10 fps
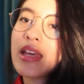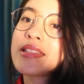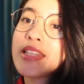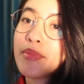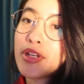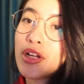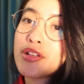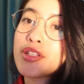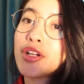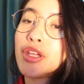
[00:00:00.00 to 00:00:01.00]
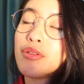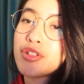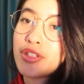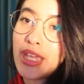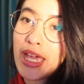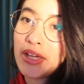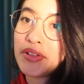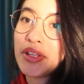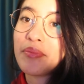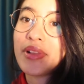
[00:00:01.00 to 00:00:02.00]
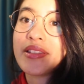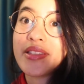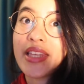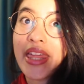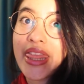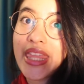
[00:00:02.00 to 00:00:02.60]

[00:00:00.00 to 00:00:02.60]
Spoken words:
Seminars are usually held in places like